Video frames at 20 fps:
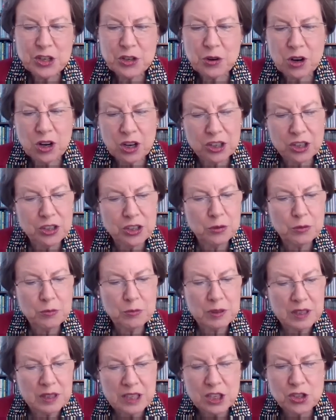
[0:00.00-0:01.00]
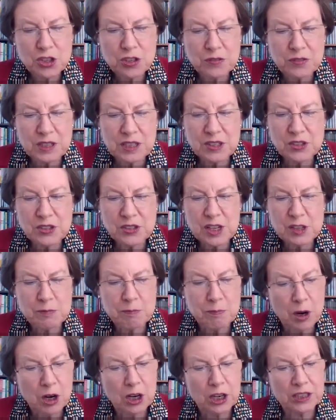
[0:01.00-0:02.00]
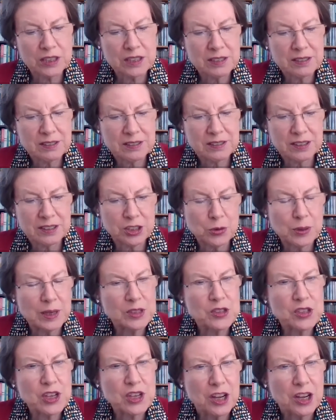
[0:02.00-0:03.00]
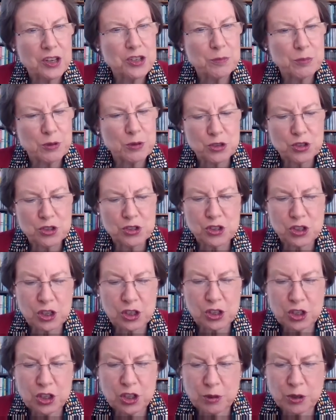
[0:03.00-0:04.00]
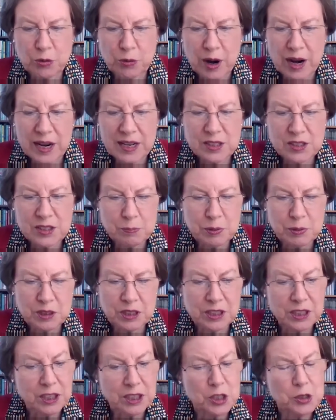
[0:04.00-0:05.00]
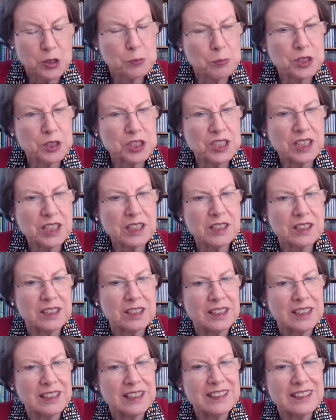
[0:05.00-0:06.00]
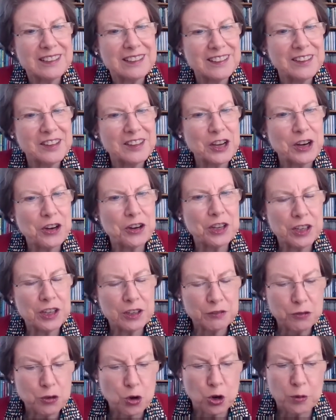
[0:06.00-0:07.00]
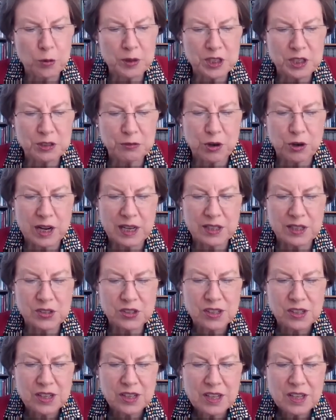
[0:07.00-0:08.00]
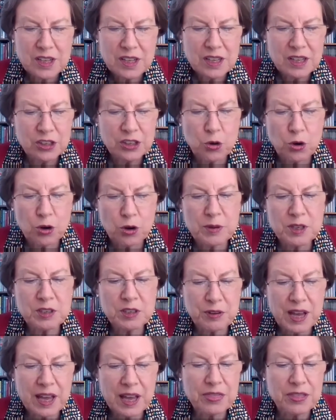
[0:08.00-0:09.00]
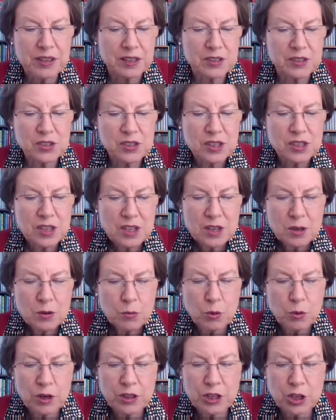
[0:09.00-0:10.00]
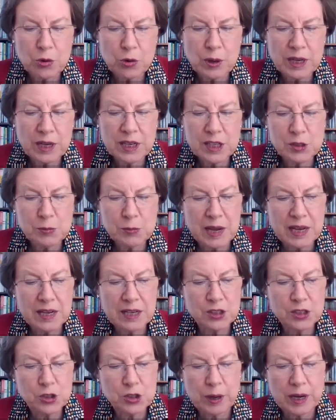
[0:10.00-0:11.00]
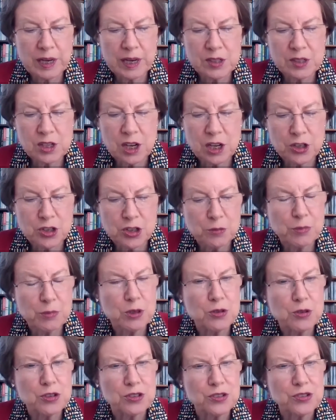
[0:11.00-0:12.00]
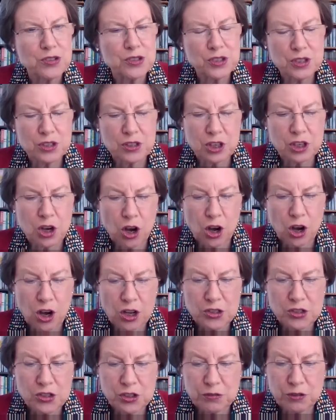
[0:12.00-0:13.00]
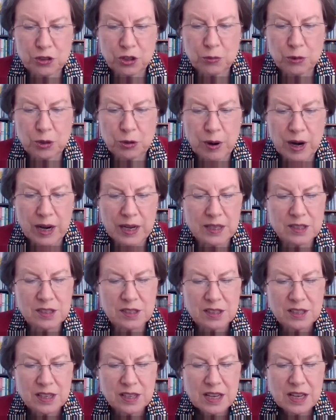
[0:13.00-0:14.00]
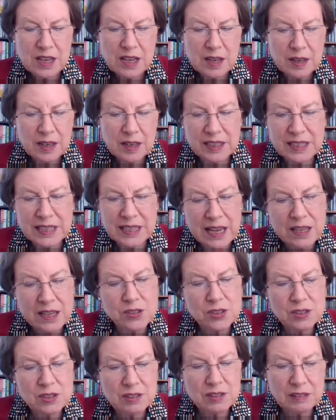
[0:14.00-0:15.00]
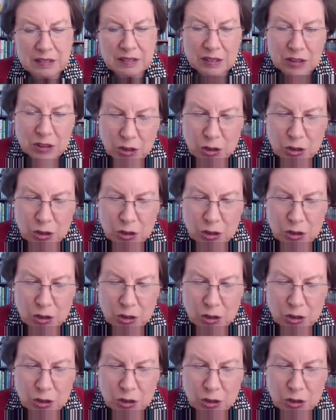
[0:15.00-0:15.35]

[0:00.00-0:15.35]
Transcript: You argue each of these has marked the UN's contributions on human rights, but that it is particularly in the area of normative rights, normative ethics, where the UN has made its greatest contributions to the cause of human rights. And yes,